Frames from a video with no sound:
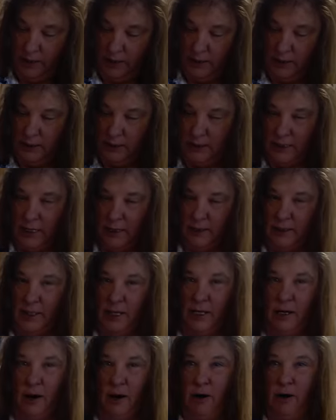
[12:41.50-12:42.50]
Sounds
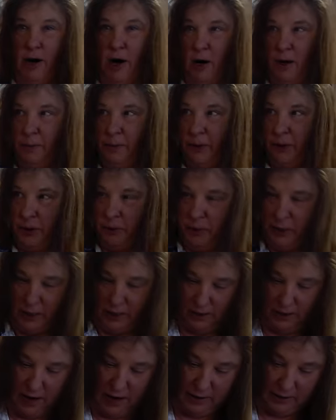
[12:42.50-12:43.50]
like our garbage men
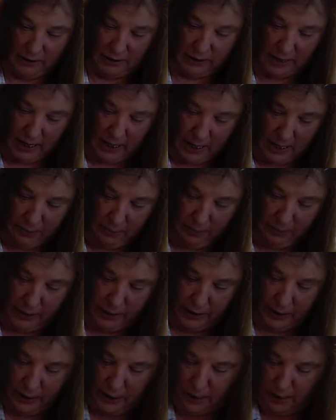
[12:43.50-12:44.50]
are outside
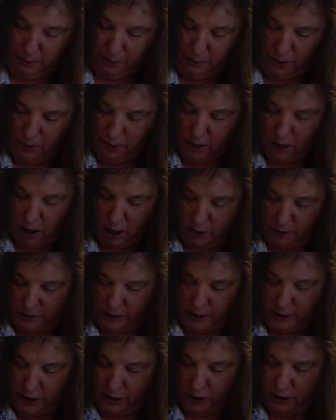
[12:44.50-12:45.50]
picking up our
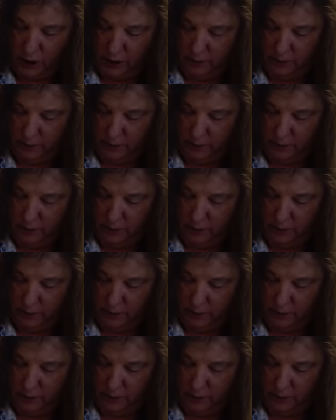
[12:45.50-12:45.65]
garbage.